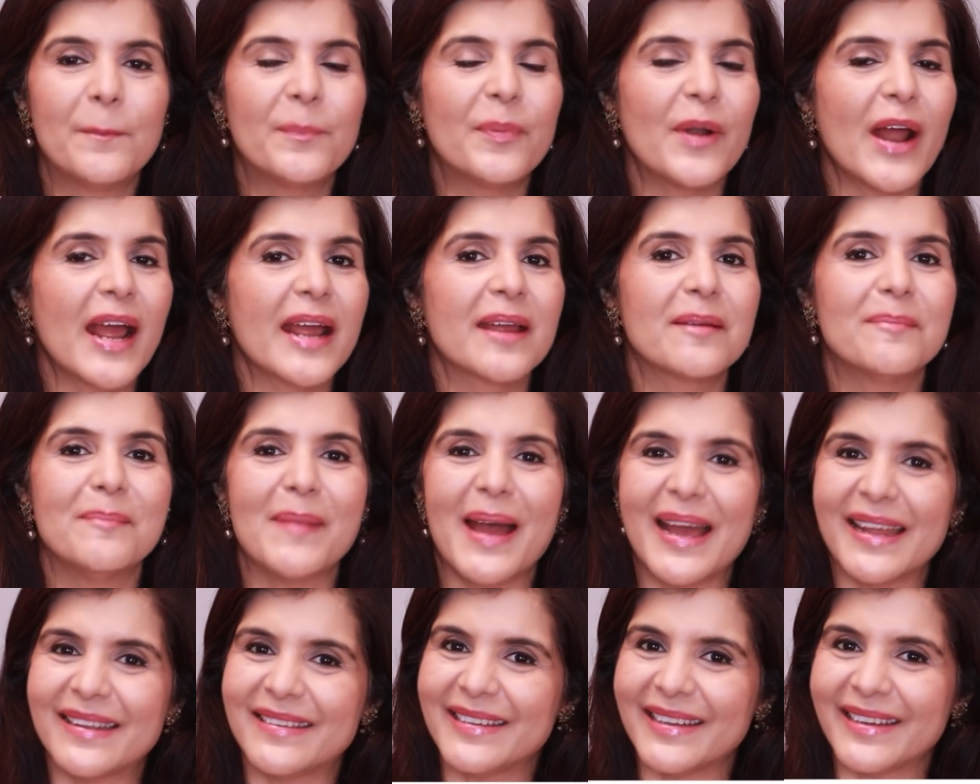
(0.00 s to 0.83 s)

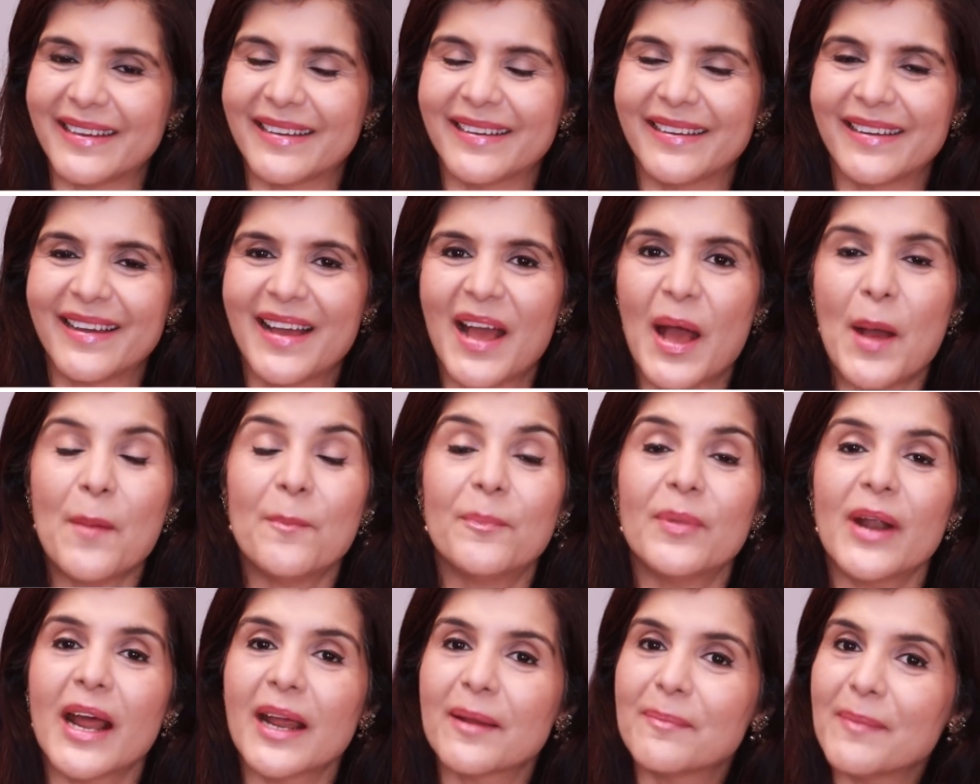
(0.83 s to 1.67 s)
Pragmatic.
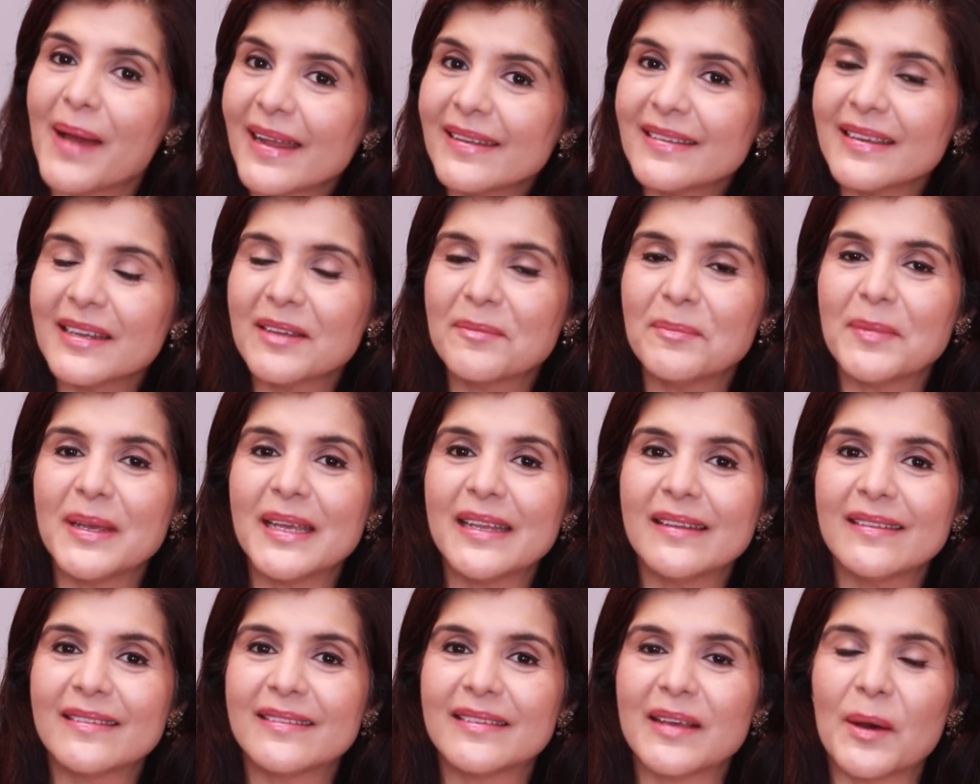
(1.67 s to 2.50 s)
Pragmatic
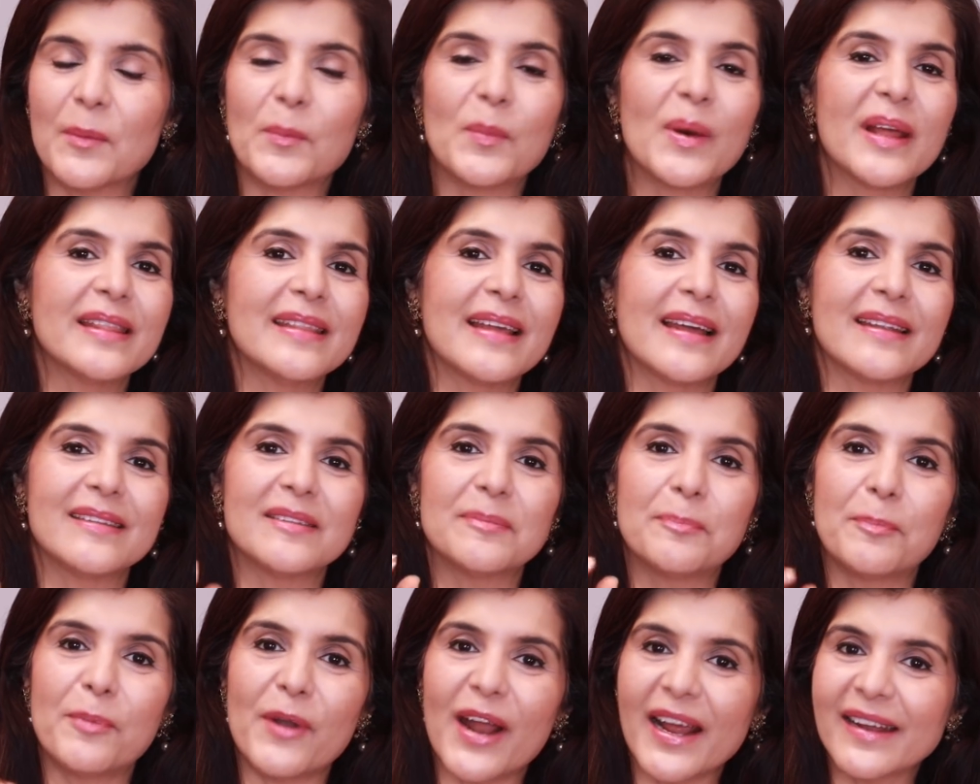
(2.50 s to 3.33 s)
means someone
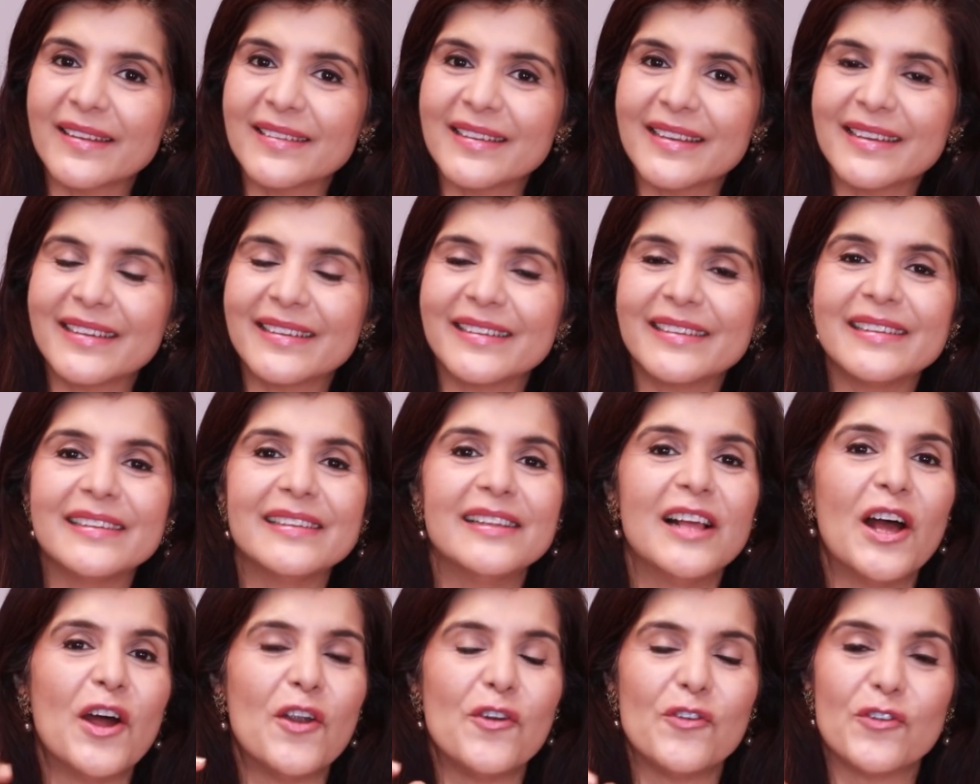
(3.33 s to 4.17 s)
that's
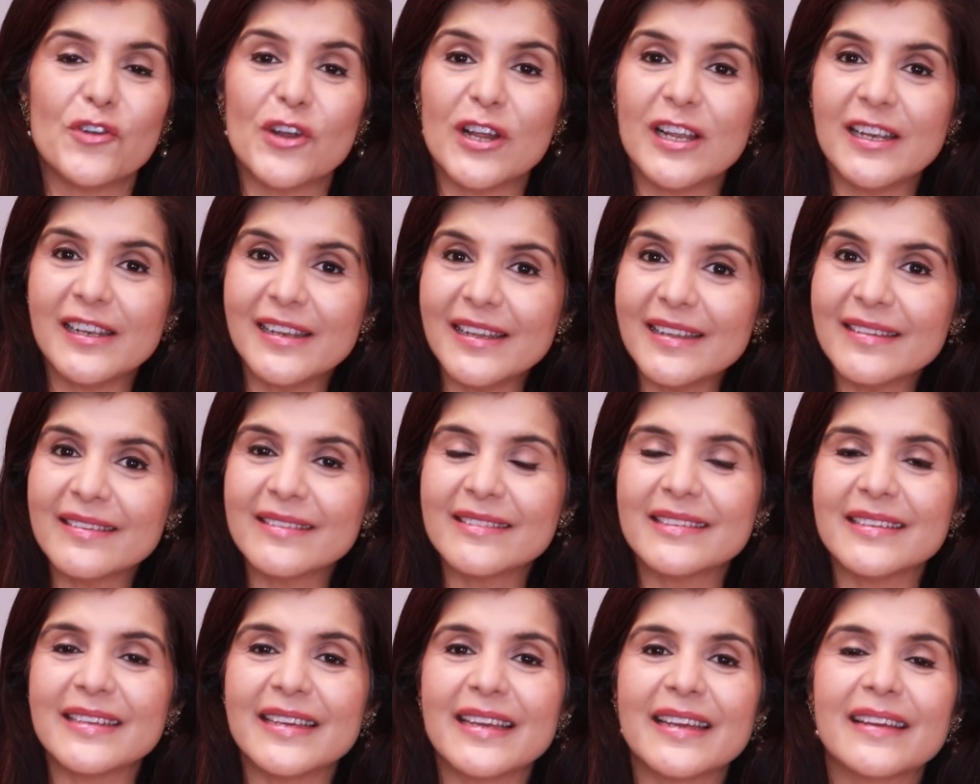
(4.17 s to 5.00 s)
practical,
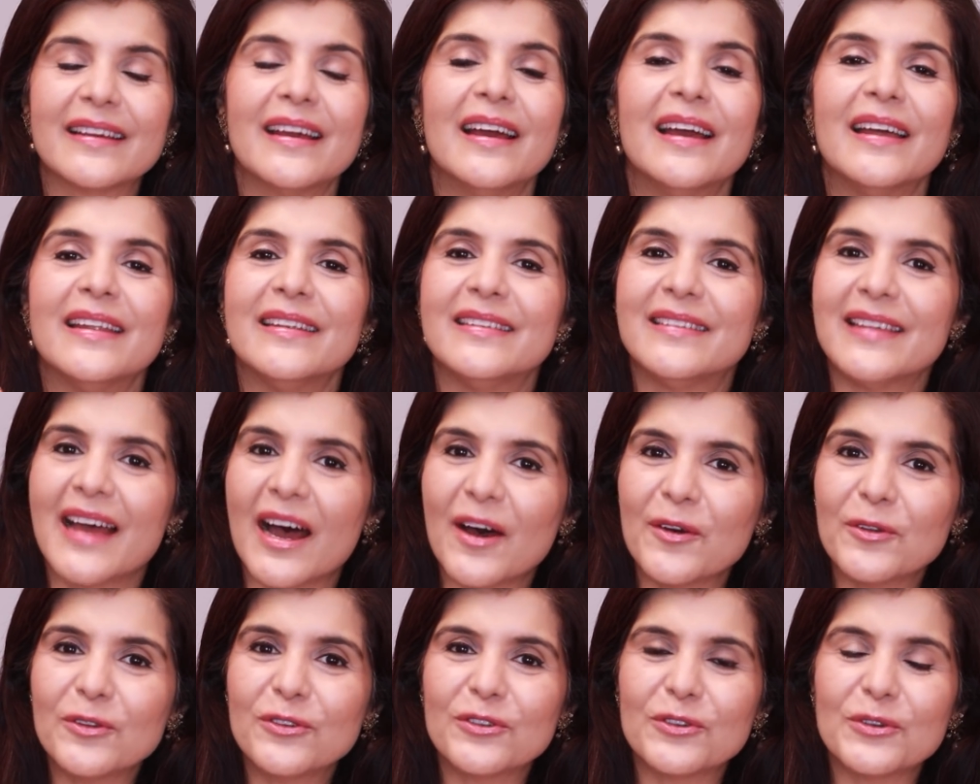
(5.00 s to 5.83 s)
realistic,
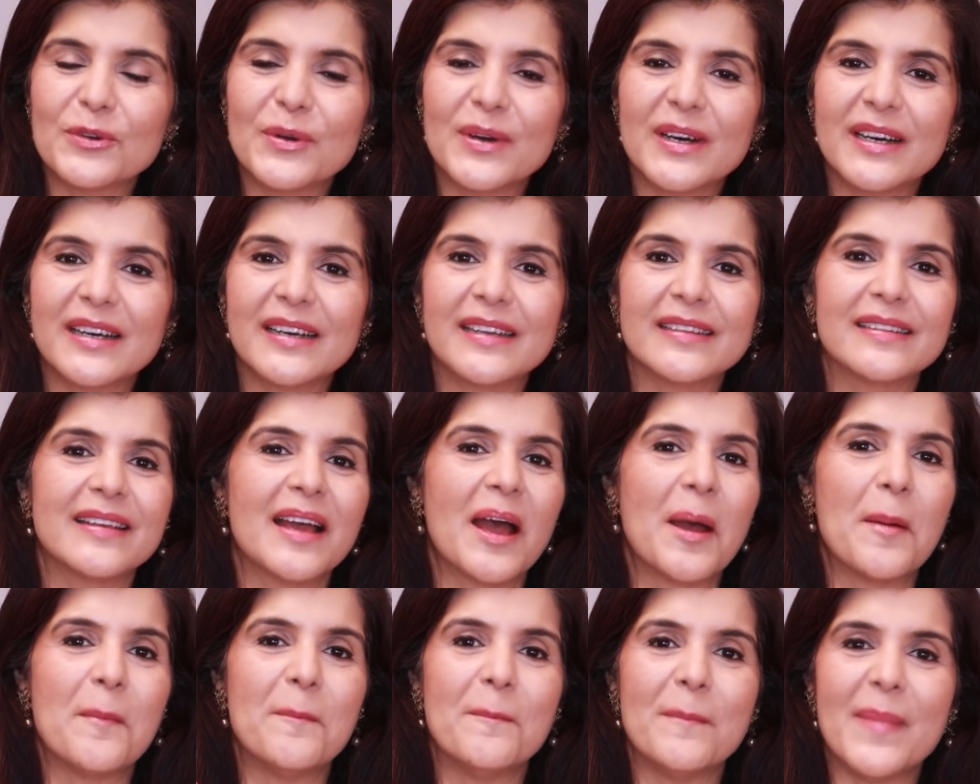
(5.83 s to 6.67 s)
down to
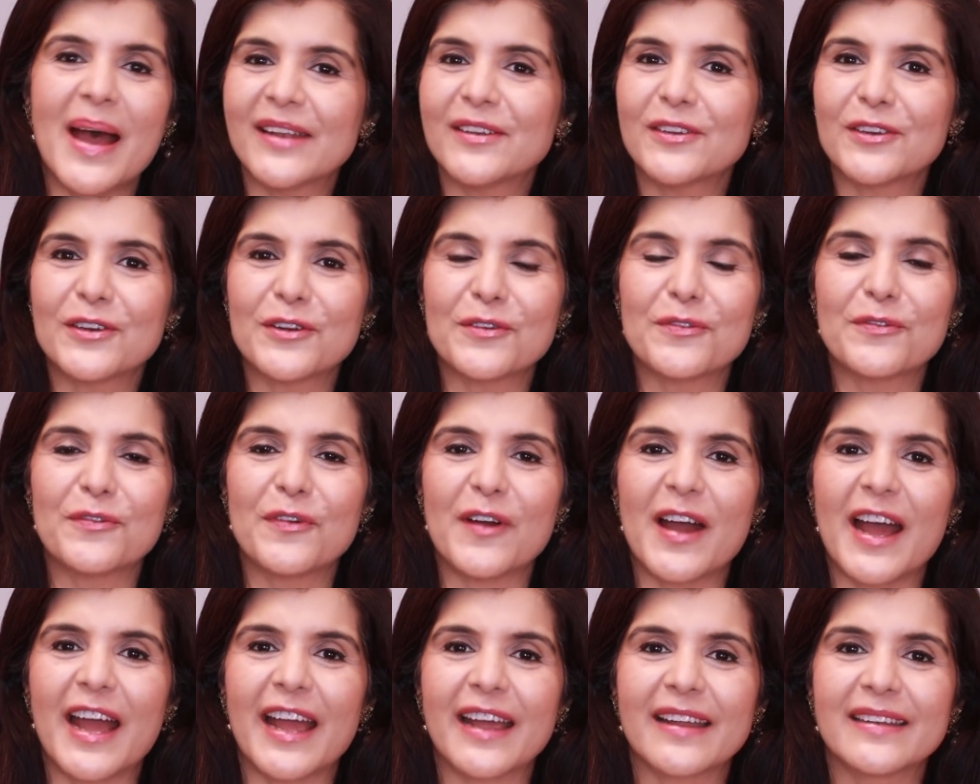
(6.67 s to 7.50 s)
earth, matter of
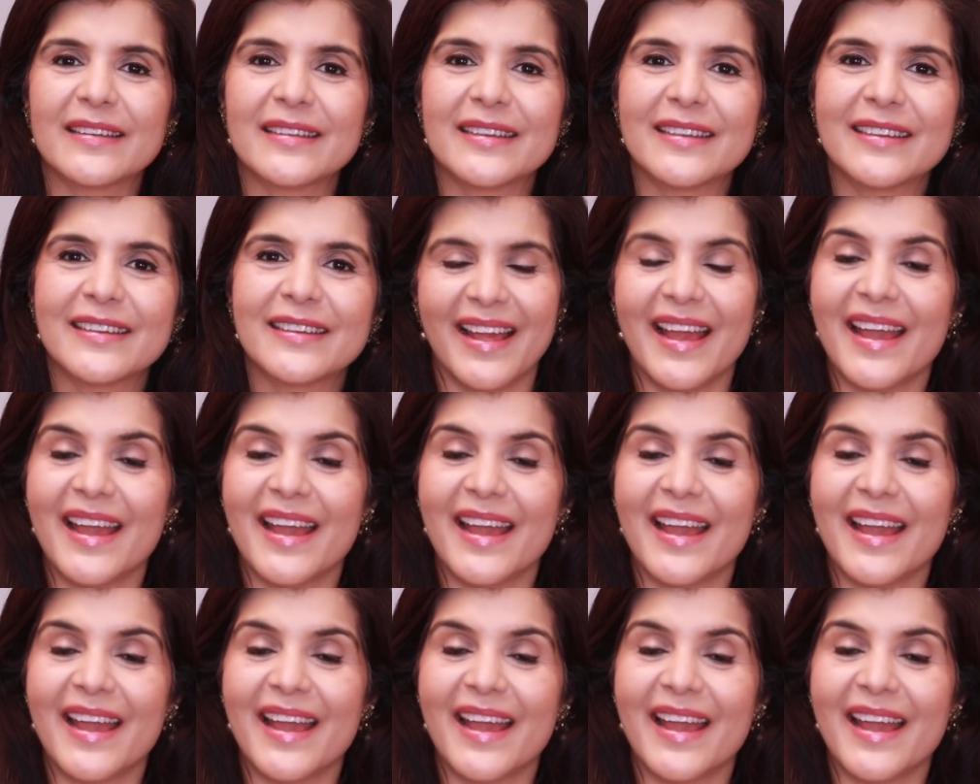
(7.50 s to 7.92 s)
fact.